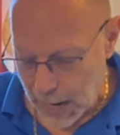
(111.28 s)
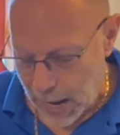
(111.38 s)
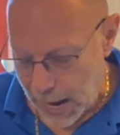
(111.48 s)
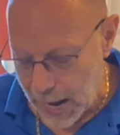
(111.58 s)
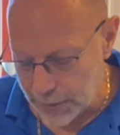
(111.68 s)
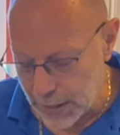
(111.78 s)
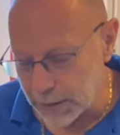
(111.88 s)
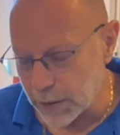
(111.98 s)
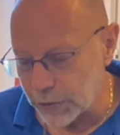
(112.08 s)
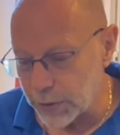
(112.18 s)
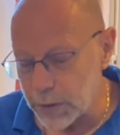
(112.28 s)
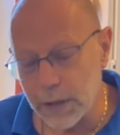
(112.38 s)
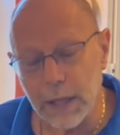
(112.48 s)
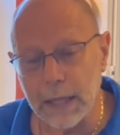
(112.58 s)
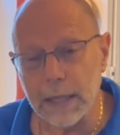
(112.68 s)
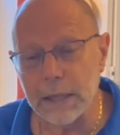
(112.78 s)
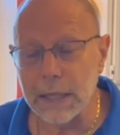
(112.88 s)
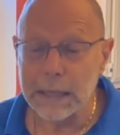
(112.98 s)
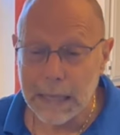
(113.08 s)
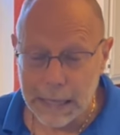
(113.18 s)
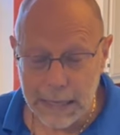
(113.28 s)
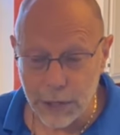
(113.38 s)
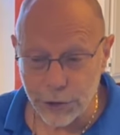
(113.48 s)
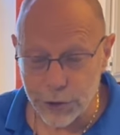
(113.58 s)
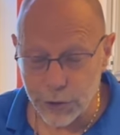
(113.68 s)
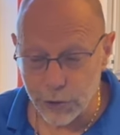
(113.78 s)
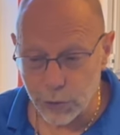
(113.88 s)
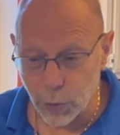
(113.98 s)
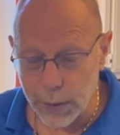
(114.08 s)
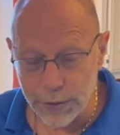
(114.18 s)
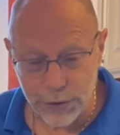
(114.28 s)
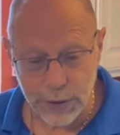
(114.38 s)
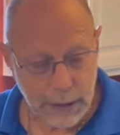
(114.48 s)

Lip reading: And then the third thing is an ignition source.